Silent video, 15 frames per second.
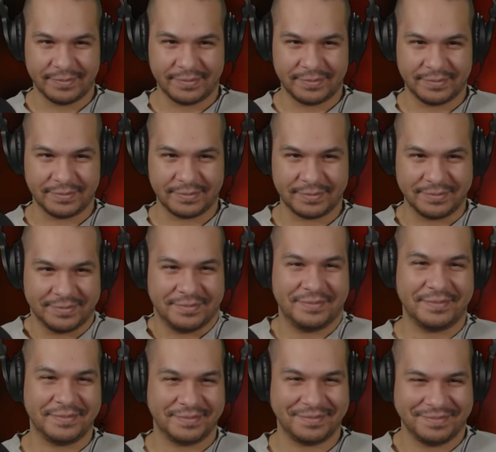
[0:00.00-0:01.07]

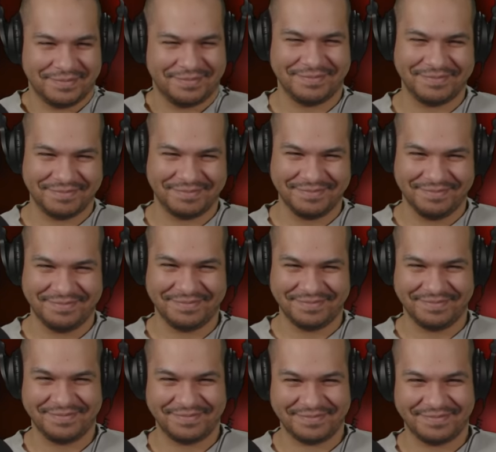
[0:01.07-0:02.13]

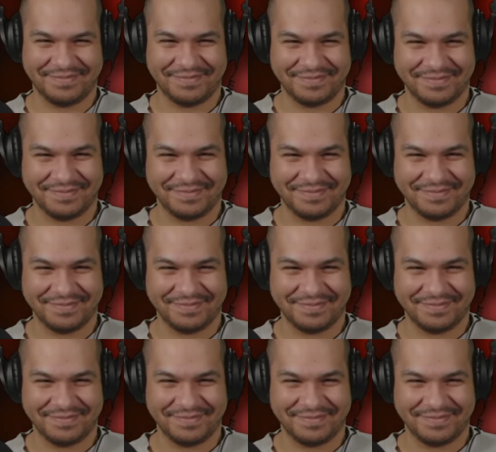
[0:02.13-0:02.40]
This person isn't speaking.